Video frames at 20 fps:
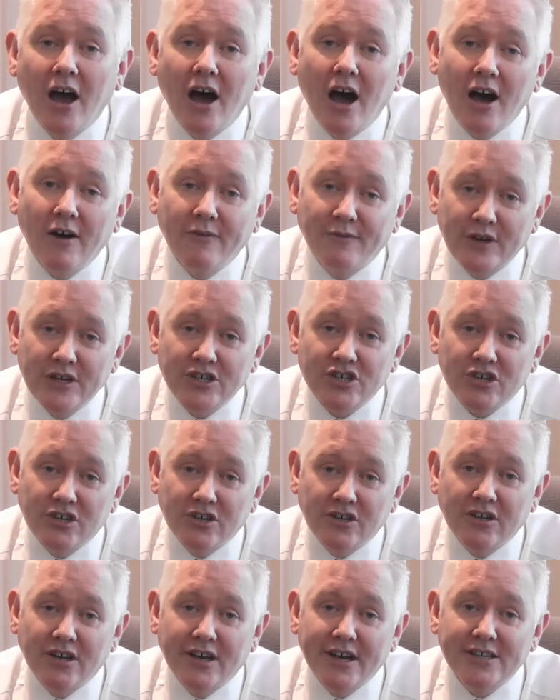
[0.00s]
Our
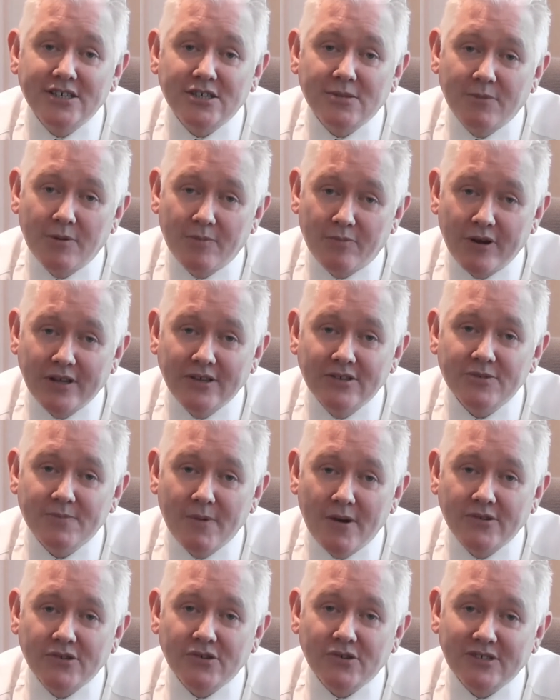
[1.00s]
vision is to be Britain's
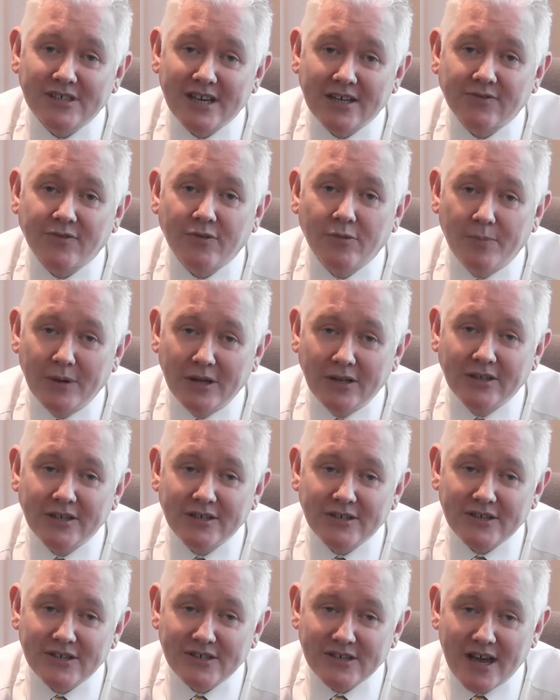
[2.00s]
most successful building
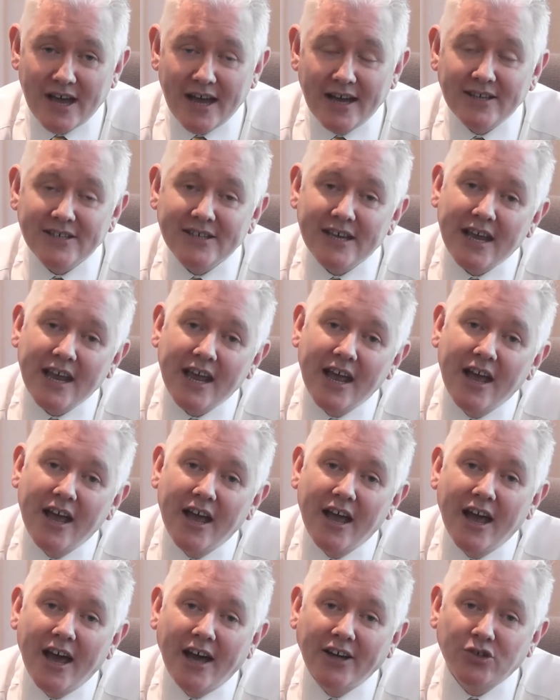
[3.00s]
society,
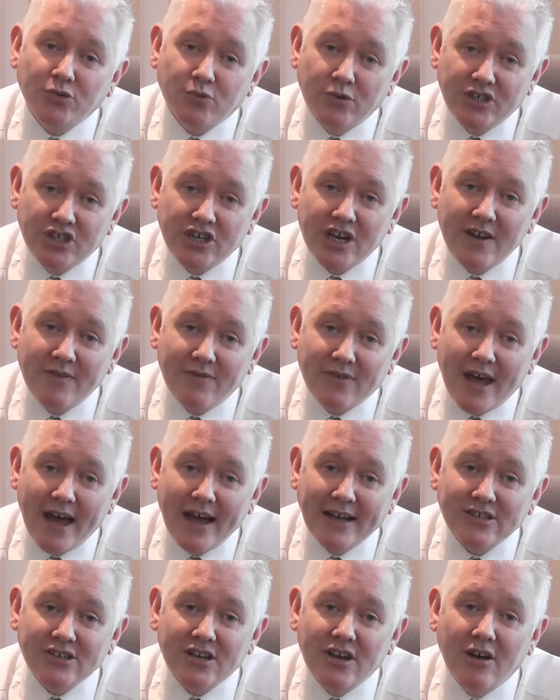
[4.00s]
and to achieve
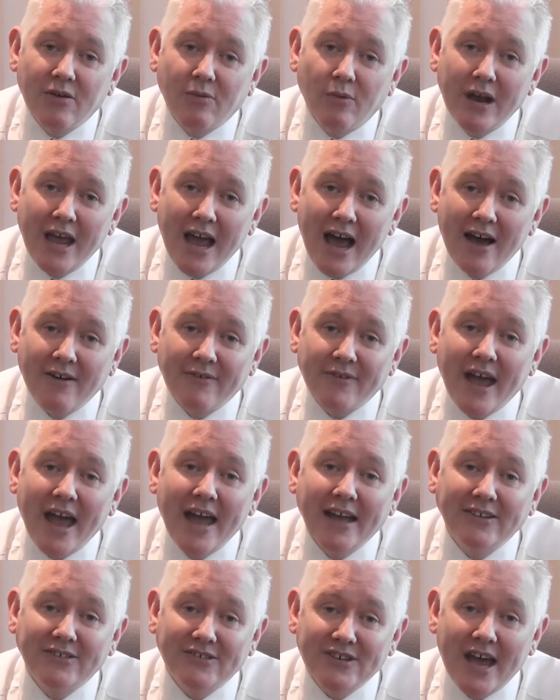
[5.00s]
that, we have
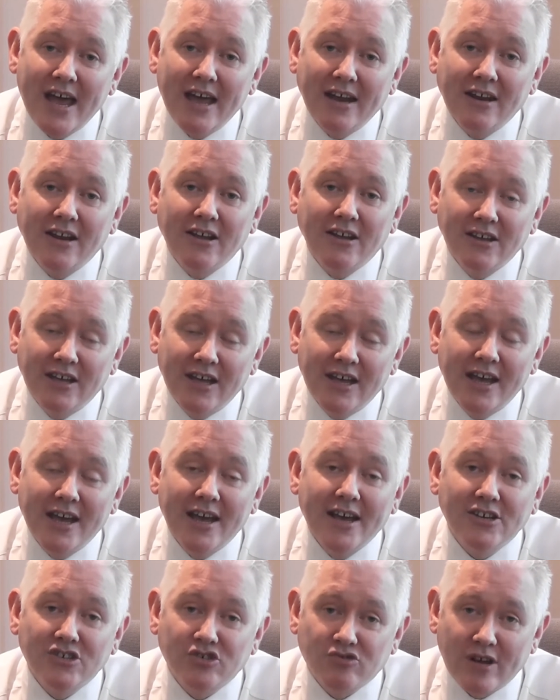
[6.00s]
a 10-year
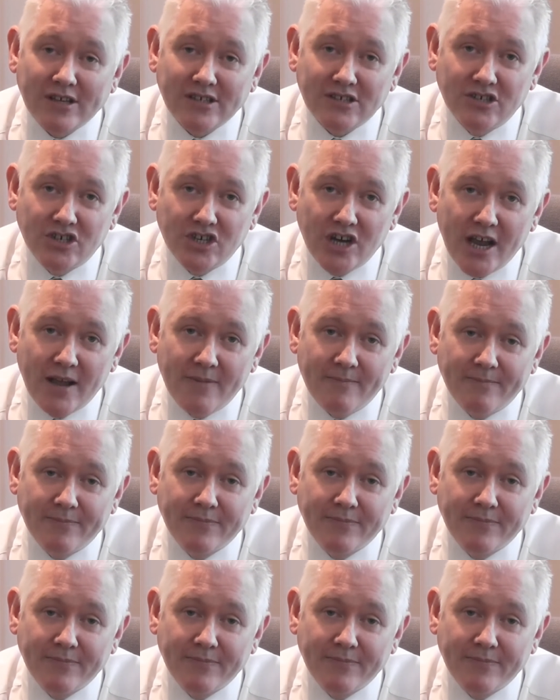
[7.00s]
strategy.